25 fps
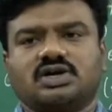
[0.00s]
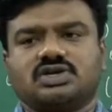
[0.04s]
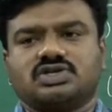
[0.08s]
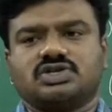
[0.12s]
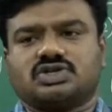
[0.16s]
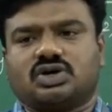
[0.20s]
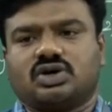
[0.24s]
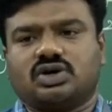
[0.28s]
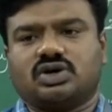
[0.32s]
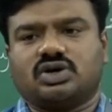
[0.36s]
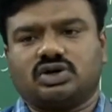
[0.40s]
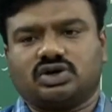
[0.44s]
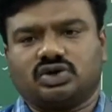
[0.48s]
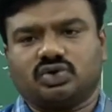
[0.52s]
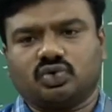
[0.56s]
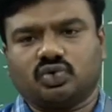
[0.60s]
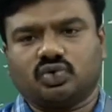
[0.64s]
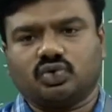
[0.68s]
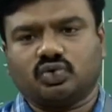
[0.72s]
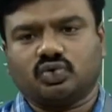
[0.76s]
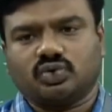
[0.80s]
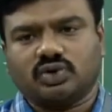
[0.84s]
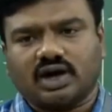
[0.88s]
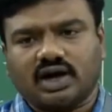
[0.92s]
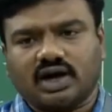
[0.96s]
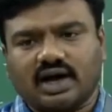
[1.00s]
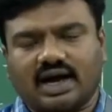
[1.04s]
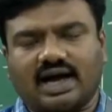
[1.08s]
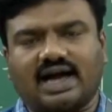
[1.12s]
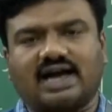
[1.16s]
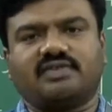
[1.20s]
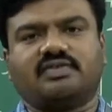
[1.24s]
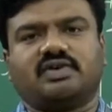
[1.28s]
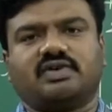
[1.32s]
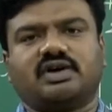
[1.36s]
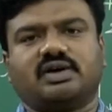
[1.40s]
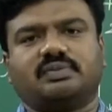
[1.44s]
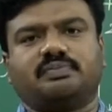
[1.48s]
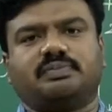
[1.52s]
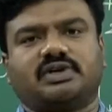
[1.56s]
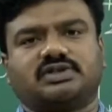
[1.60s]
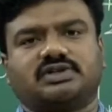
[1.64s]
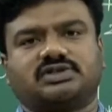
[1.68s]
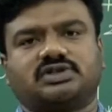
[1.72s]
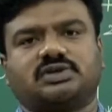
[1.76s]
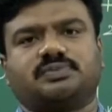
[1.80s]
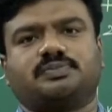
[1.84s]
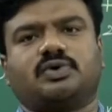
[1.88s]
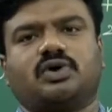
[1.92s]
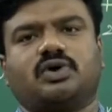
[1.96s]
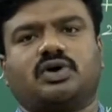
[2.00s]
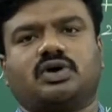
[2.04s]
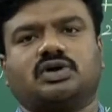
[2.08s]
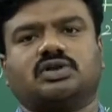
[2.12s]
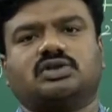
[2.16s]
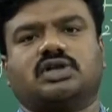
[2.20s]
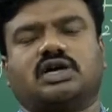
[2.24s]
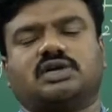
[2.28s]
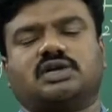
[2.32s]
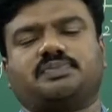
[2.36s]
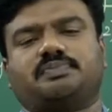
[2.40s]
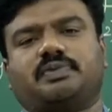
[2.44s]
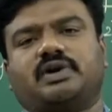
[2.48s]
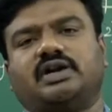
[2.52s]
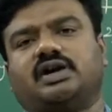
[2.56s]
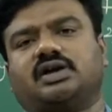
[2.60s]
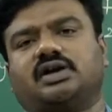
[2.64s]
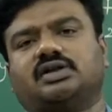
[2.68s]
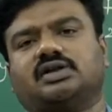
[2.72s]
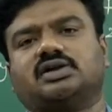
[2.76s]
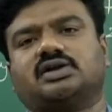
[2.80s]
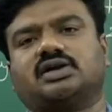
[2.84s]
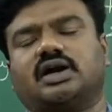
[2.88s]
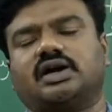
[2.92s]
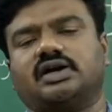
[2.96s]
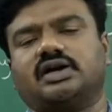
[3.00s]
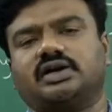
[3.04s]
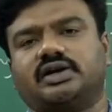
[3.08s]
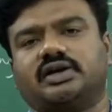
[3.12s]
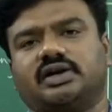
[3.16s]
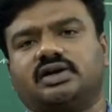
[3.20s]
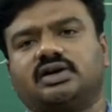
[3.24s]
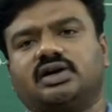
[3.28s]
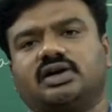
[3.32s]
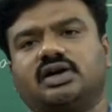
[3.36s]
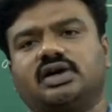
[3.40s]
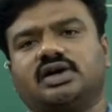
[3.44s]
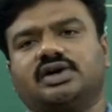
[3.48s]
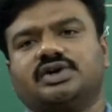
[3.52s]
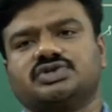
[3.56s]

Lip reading: So to have a brush up on that particular content,